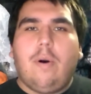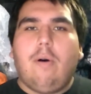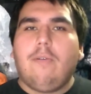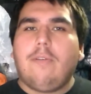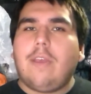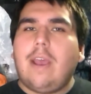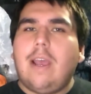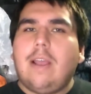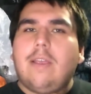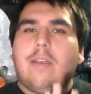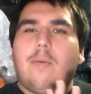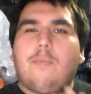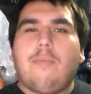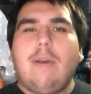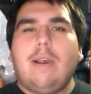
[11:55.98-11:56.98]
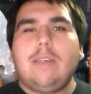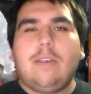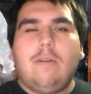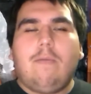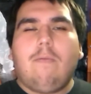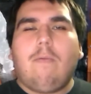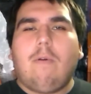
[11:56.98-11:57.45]
both in the
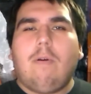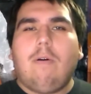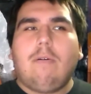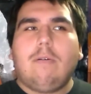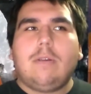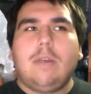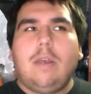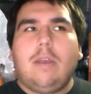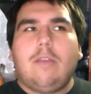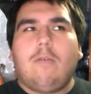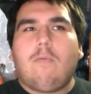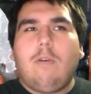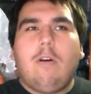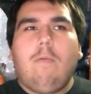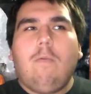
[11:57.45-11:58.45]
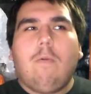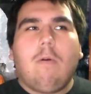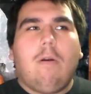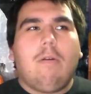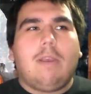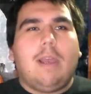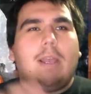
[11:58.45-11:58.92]
present world, the real
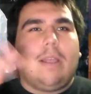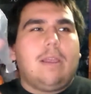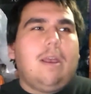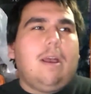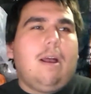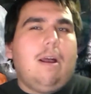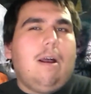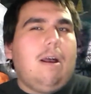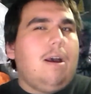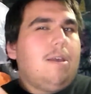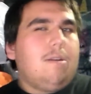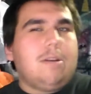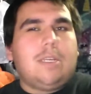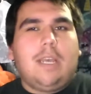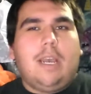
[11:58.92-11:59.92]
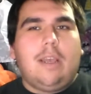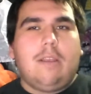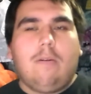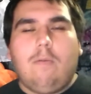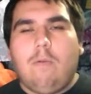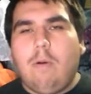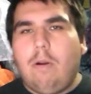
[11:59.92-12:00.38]
world, and the other side
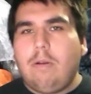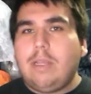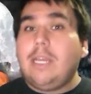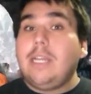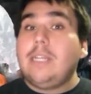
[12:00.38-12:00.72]
of the world,